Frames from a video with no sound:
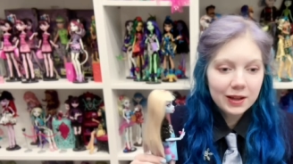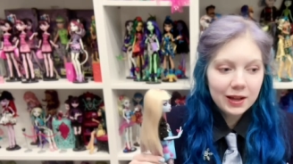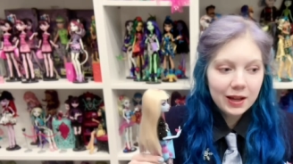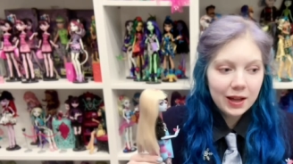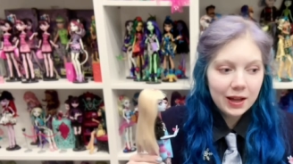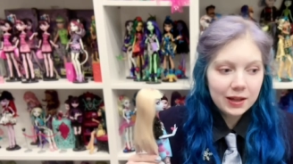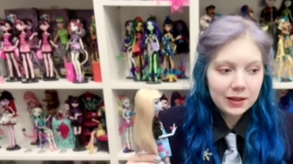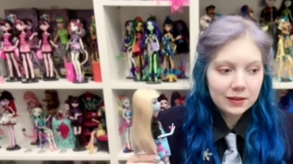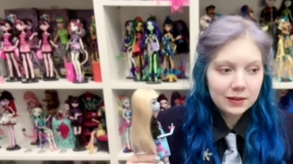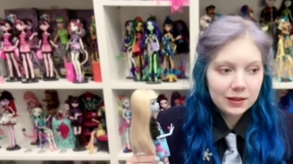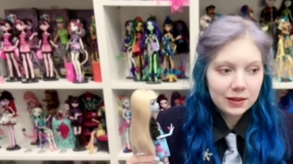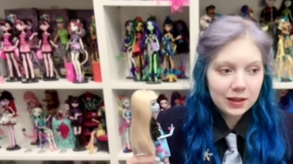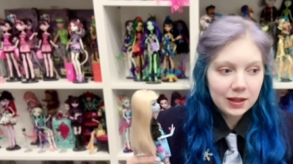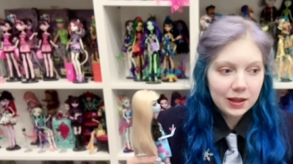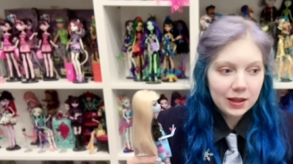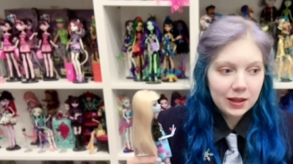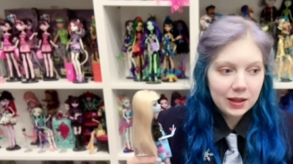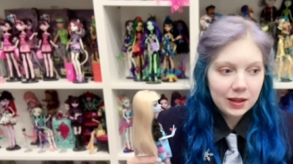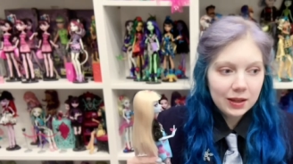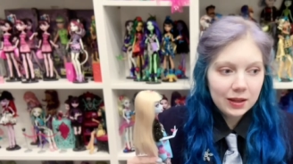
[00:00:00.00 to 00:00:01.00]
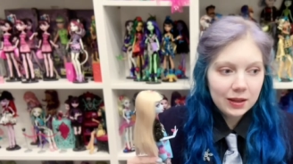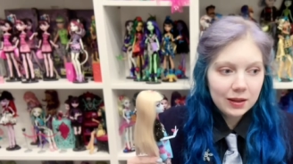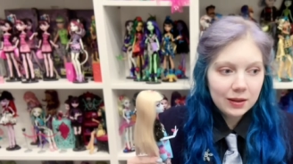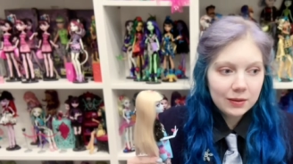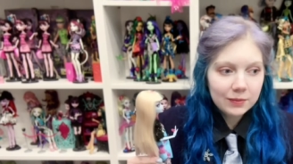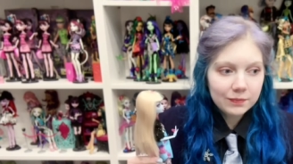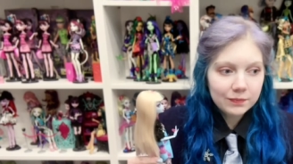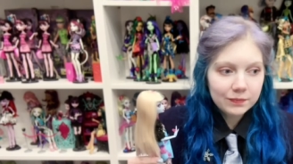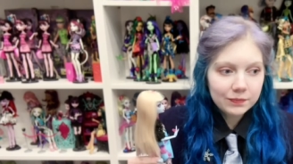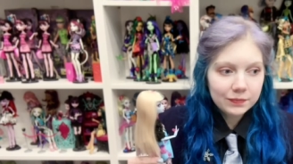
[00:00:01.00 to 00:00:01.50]
and the
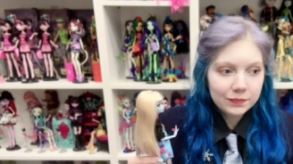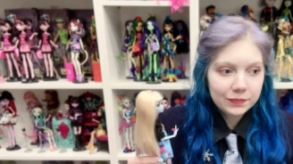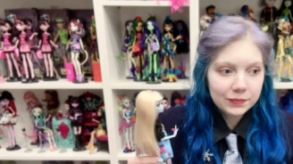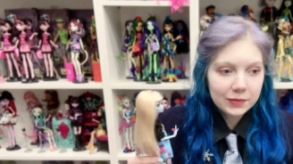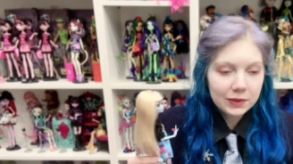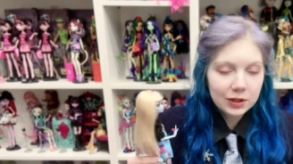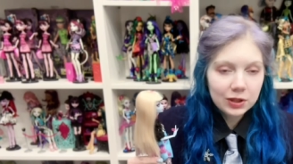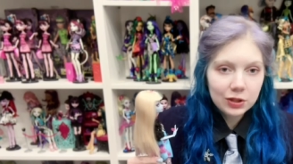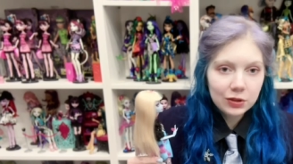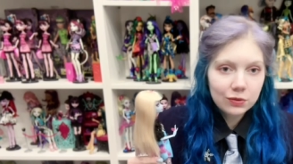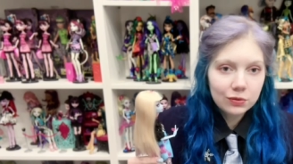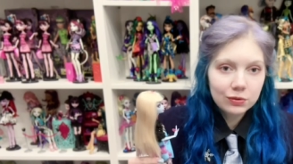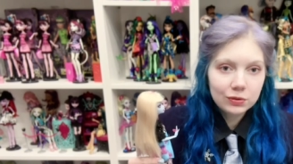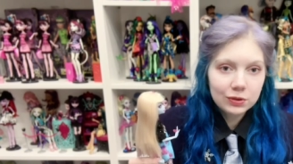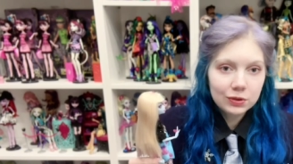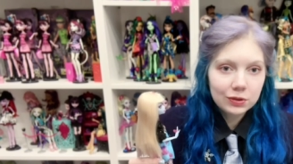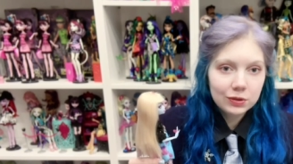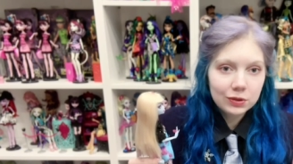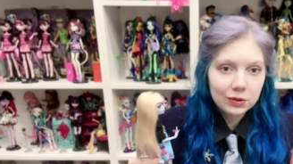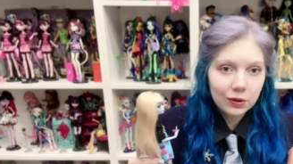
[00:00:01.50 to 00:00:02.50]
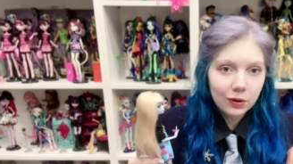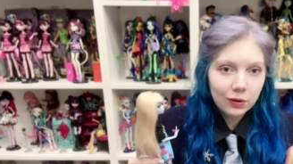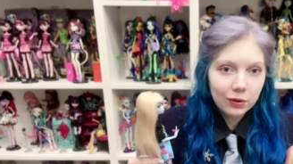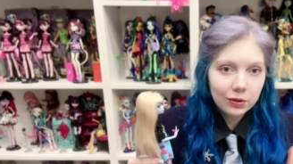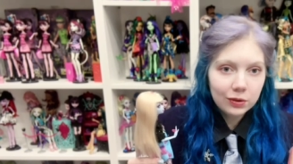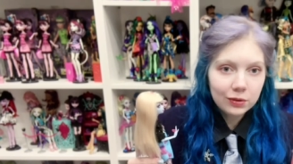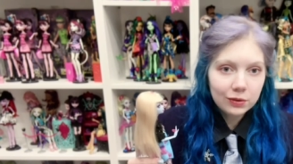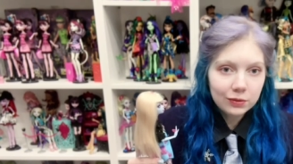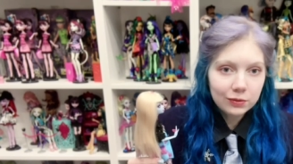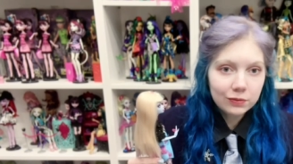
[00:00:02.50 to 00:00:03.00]
nude
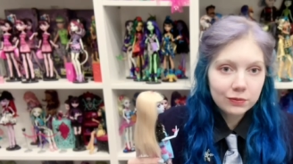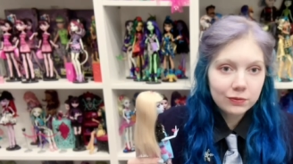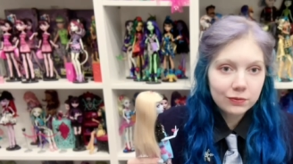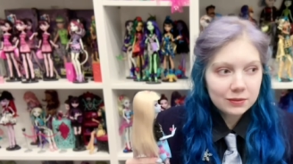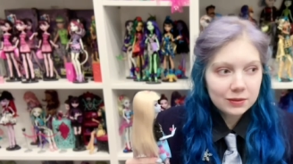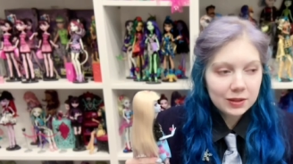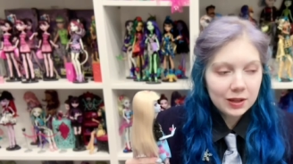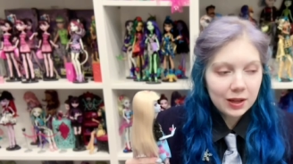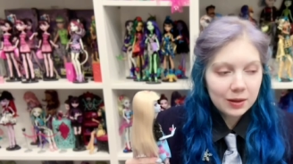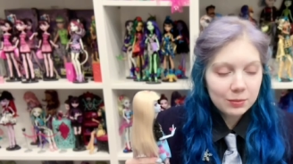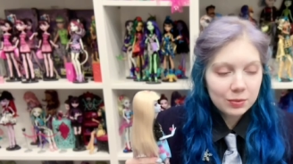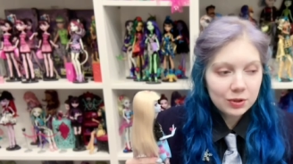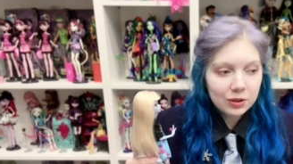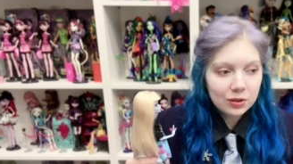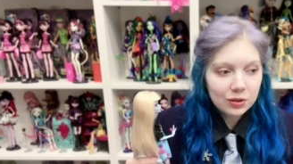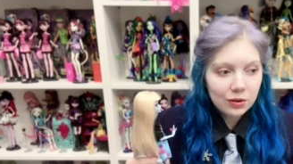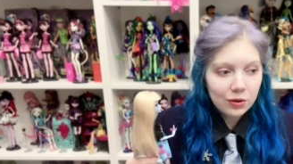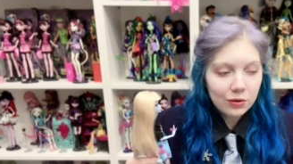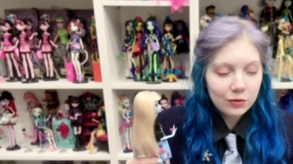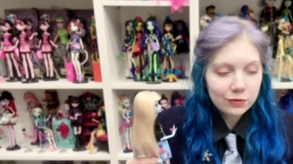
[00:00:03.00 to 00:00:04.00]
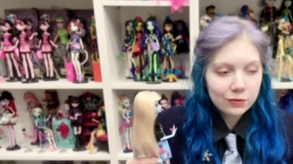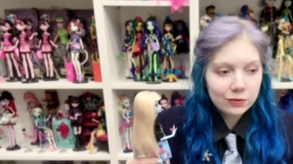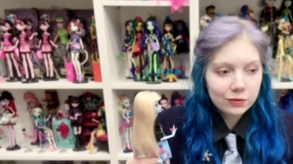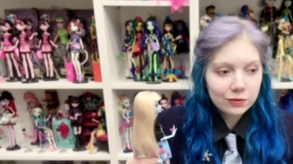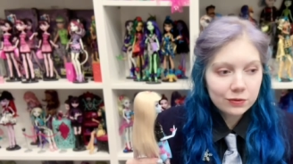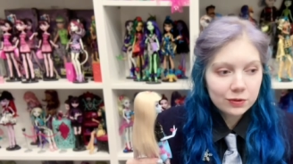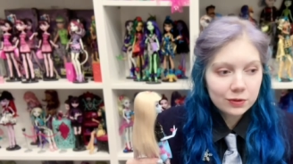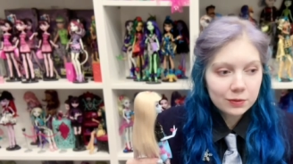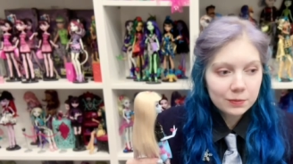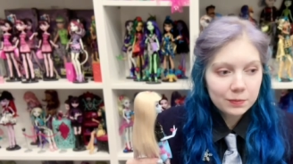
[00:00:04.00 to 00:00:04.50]
doll double of
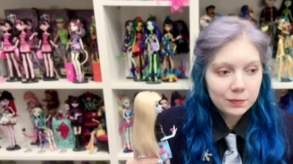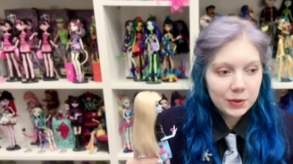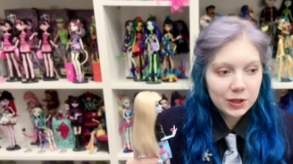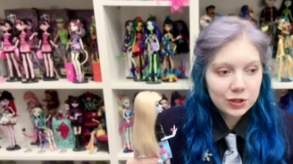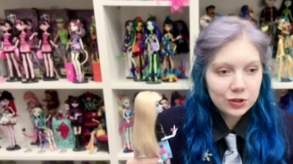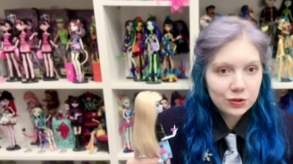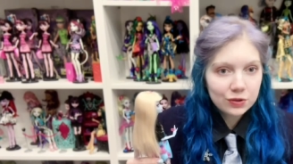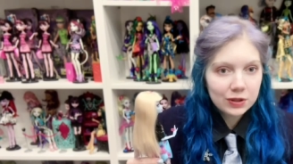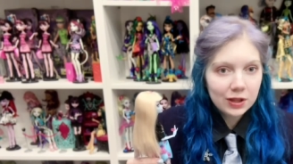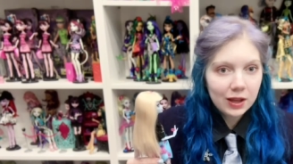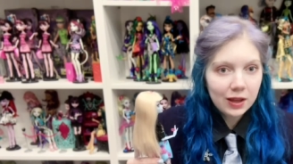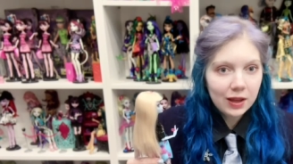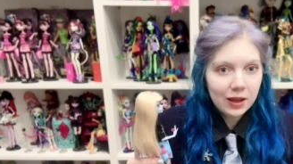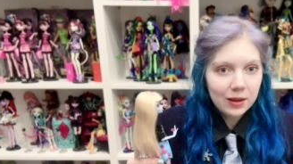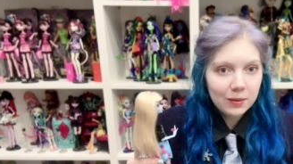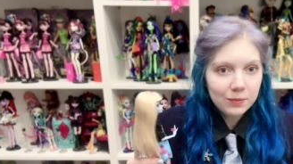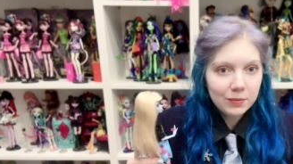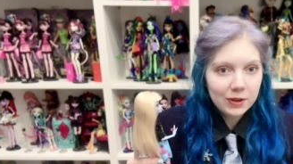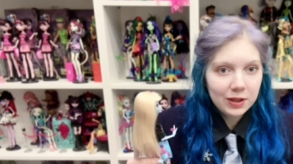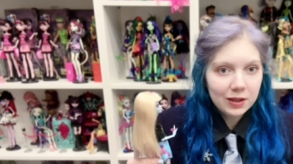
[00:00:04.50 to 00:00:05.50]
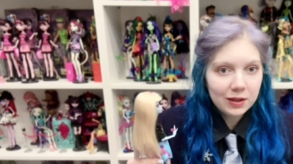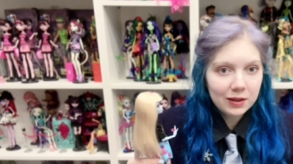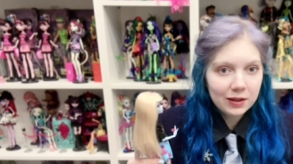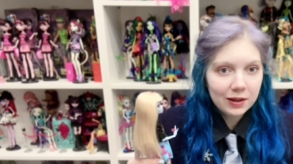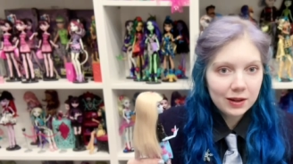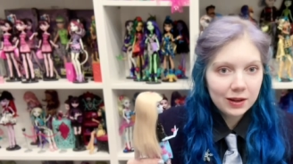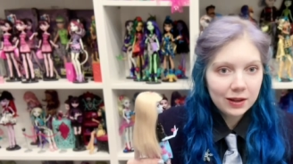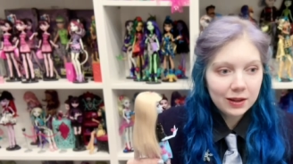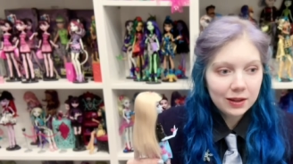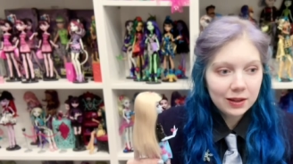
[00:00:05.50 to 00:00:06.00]
Picture Day Abbey
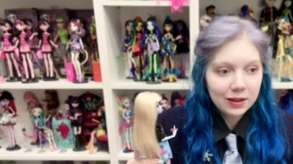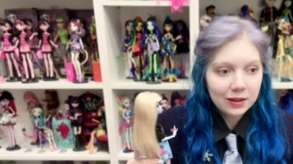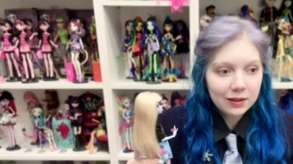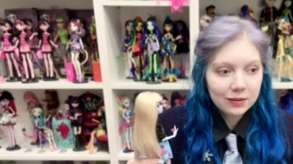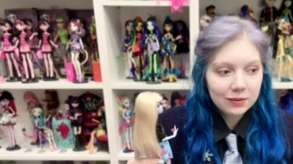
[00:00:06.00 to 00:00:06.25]
I